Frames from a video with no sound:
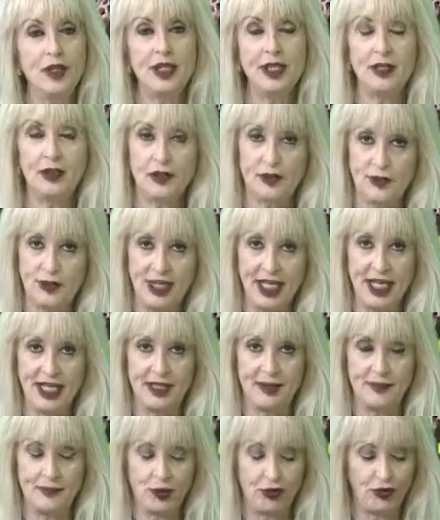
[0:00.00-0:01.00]
we
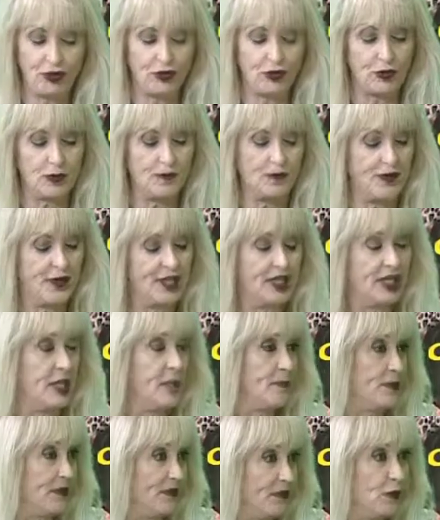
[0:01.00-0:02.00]
create a mutual
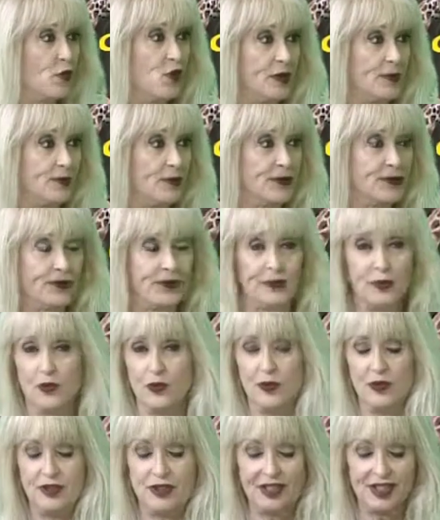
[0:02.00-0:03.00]
breakup if one
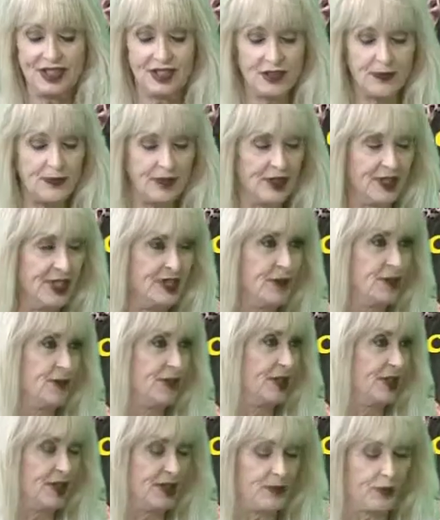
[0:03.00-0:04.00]
person really, really,
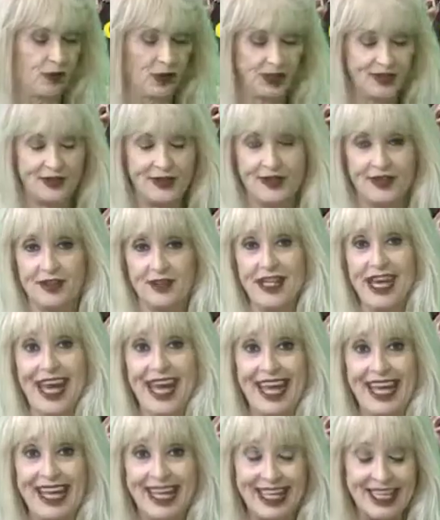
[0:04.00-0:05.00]
really wants to
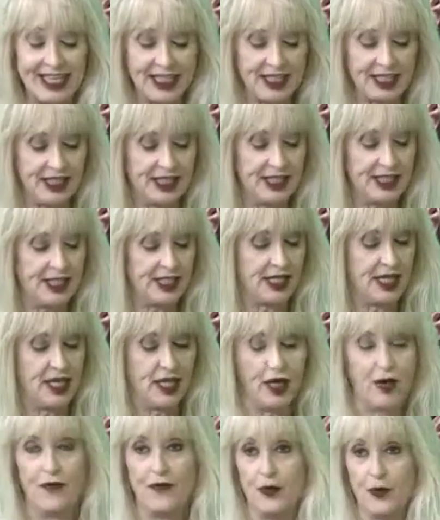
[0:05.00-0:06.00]
end it
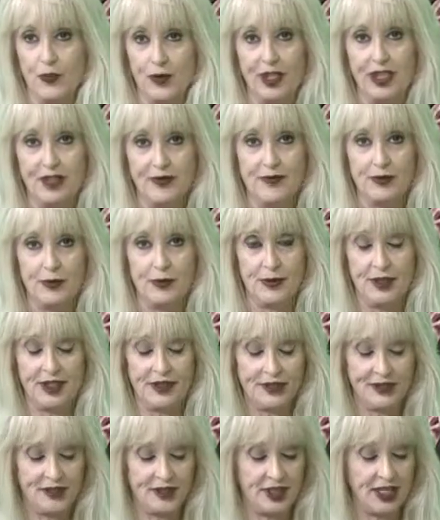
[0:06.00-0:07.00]
for whatever
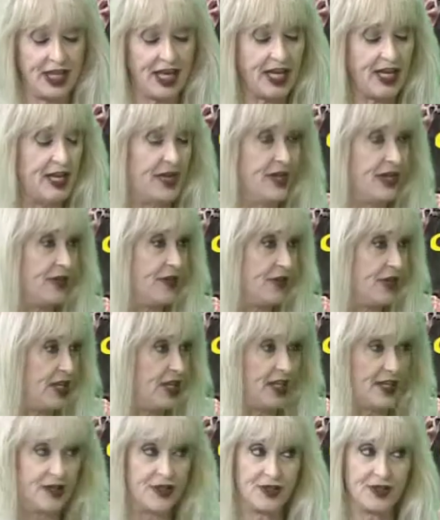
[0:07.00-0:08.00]
reason and
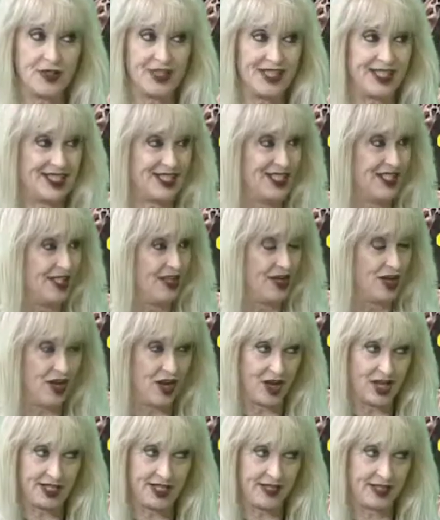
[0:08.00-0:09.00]
the other does
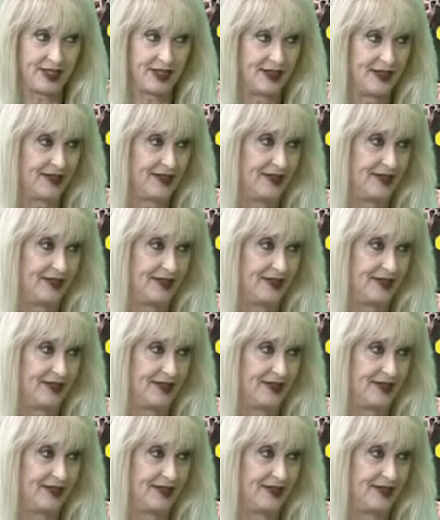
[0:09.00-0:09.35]
not?